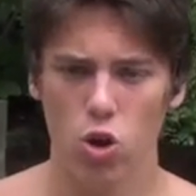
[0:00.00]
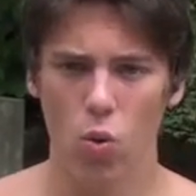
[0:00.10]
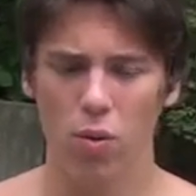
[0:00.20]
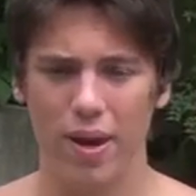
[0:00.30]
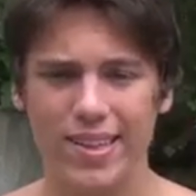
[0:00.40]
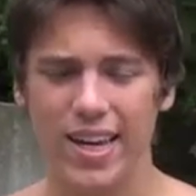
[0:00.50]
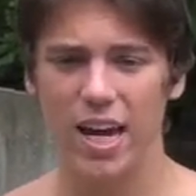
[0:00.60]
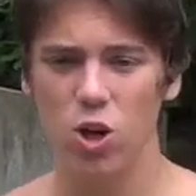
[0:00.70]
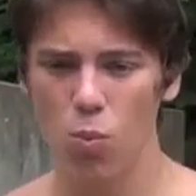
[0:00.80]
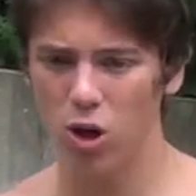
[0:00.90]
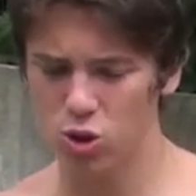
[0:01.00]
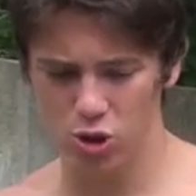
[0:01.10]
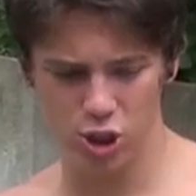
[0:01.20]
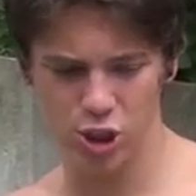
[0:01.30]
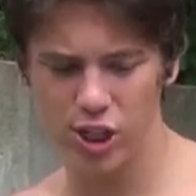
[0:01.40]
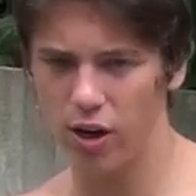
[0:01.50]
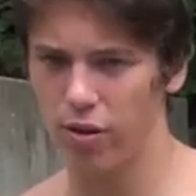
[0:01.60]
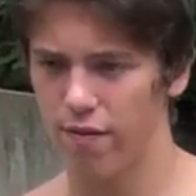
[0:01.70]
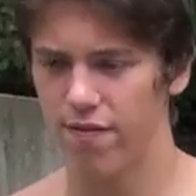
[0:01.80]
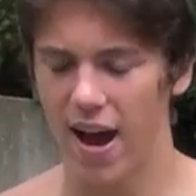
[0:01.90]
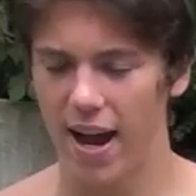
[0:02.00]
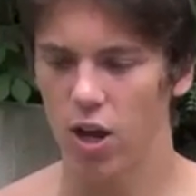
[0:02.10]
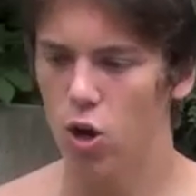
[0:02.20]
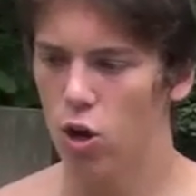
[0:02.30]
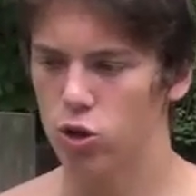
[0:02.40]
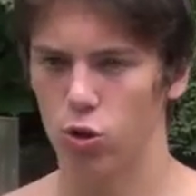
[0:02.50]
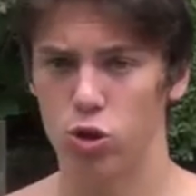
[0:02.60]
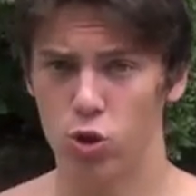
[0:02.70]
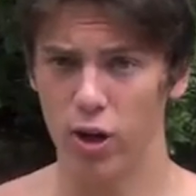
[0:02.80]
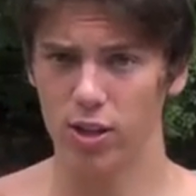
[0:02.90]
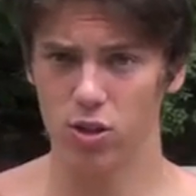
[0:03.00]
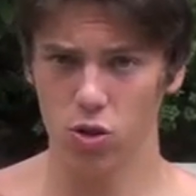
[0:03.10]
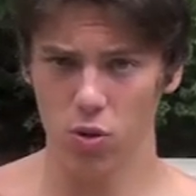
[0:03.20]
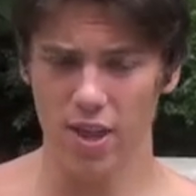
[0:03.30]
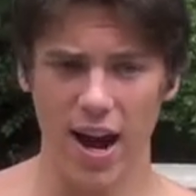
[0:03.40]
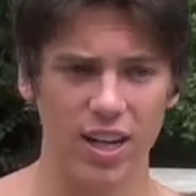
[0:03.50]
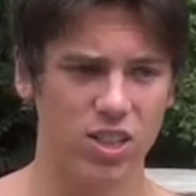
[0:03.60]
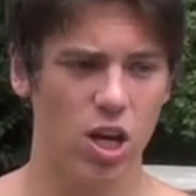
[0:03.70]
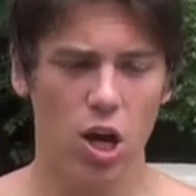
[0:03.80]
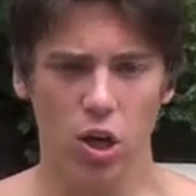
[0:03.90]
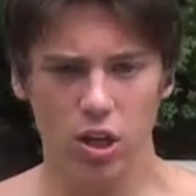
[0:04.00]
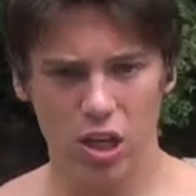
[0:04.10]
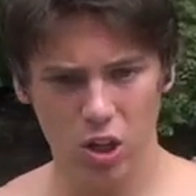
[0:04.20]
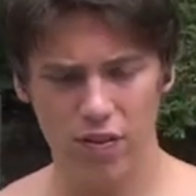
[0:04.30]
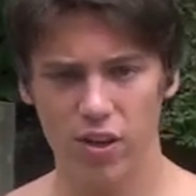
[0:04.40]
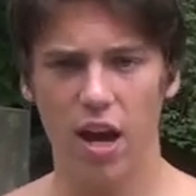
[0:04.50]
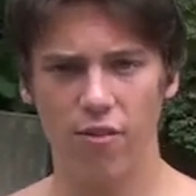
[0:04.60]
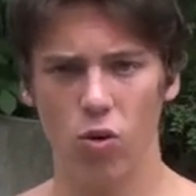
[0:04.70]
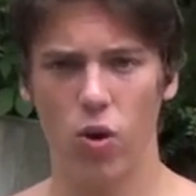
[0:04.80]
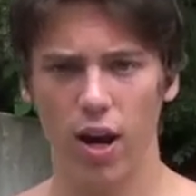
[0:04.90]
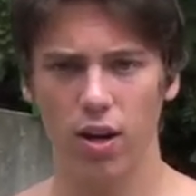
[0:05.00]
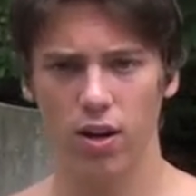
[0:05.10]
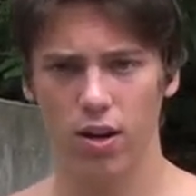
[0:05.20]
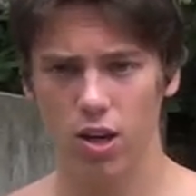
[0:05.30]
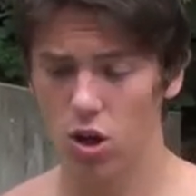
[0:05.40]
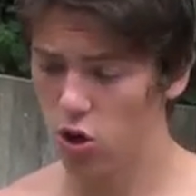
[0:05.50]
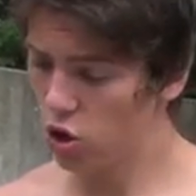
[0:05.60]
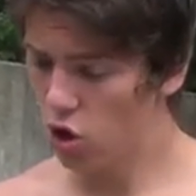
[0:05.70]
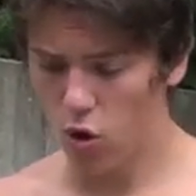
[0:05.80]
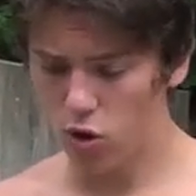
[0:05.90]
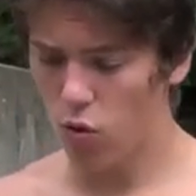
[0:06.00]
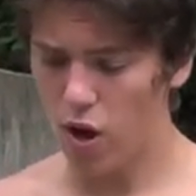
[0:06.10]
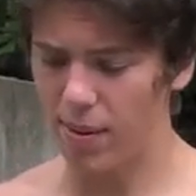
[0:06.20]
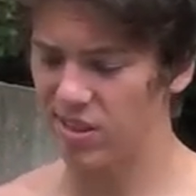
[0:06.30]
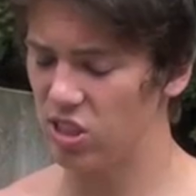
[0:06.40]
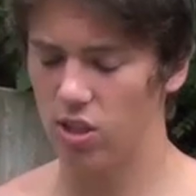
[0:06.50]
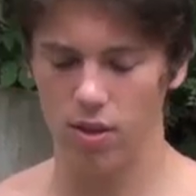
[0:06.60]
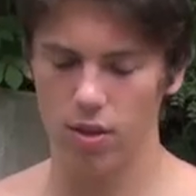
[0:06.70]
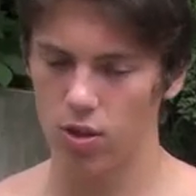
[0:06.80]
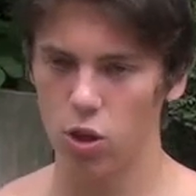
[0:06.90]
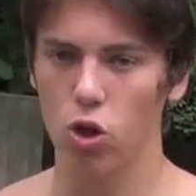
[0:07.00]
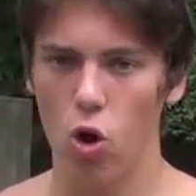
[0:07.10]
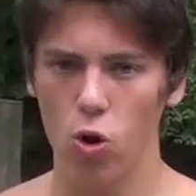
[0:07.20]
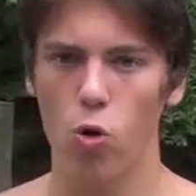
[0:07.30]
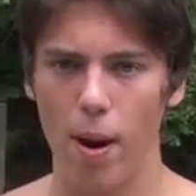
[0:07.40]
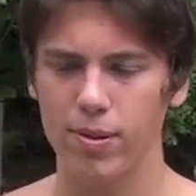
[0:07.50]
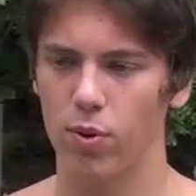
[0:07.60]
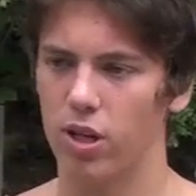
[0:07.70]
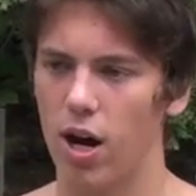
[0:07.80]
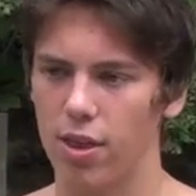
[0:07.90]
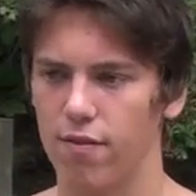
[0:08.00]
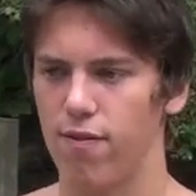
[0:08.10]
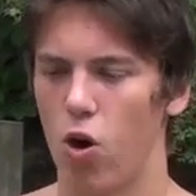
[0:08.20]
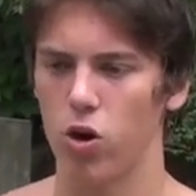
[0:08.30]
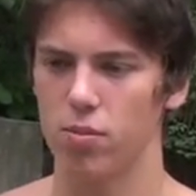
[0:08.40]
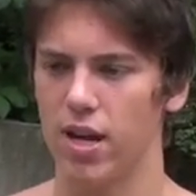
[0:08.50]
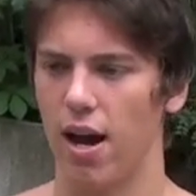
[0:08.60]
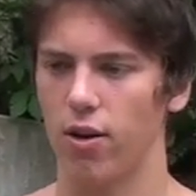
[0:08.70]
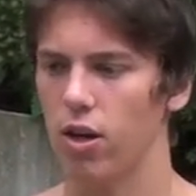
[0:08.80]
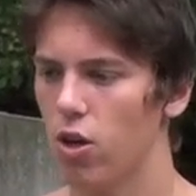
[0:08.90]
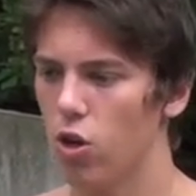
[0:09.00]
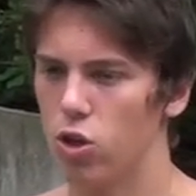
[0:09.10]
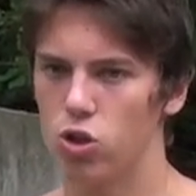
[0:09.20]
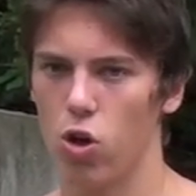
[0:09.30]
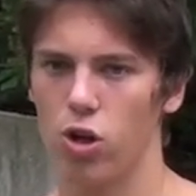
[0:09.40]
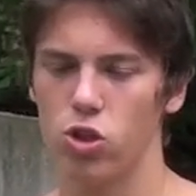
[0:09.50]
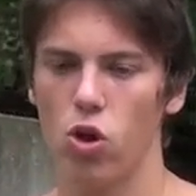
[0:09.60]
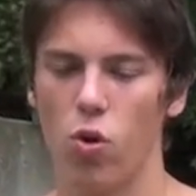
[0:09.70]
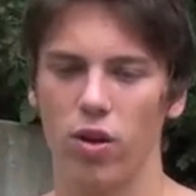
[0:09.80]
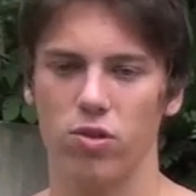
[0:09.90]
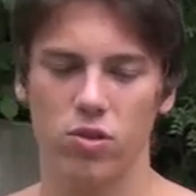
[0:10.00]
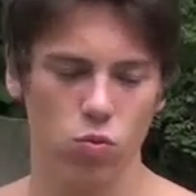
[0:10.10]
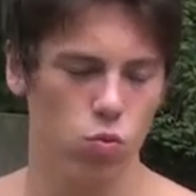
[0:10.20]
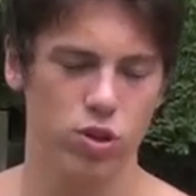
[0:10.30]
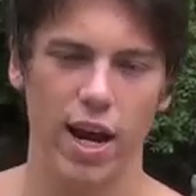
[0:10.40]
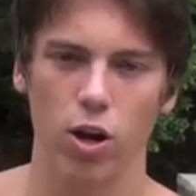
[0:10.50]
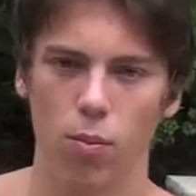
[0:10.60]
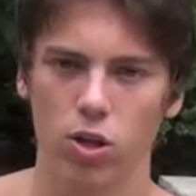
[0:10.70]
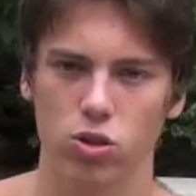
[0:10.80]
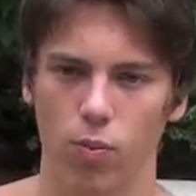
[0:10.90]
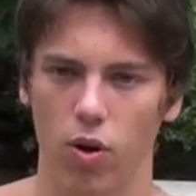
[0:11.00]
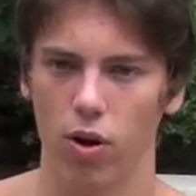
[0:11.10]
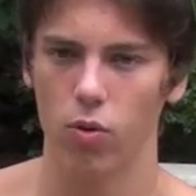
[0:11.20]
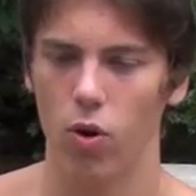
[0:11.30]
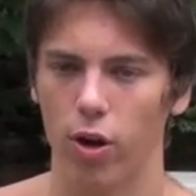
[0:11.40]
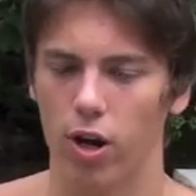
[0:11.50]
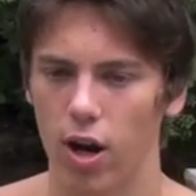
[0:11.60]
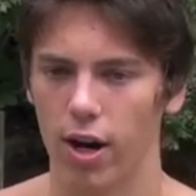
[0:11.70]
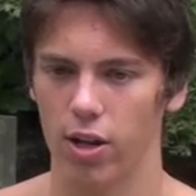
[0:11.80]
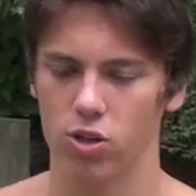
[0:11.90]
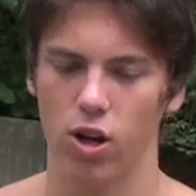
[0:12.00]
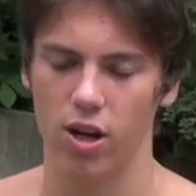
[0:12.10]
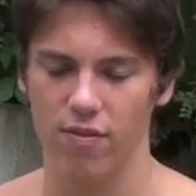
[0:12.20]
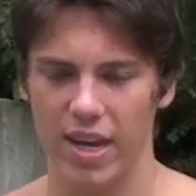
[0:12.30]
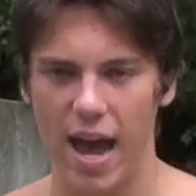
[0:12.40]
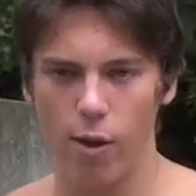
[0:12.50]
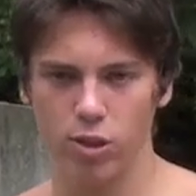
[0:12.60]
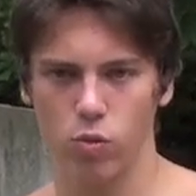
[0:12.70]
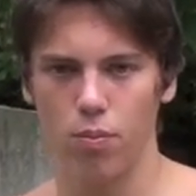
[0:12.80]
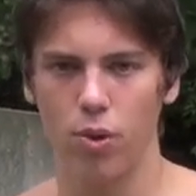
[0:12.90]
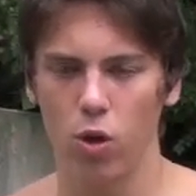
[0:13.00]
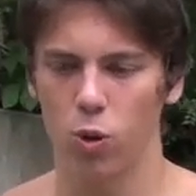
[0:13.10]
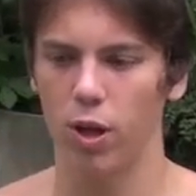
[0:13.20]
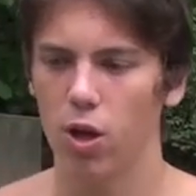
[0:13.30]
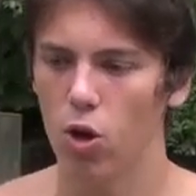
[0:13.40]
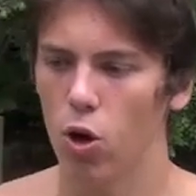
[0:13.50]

You want to maintain your muscle and just shed out the fat. So trick to doing that is lifting heavy weight. You can go low reps. You can go low reps, but cut the volume down. So, because you don't want to tear your muscles apart while you're cutting, because you're not going to have the calories to rebuild it.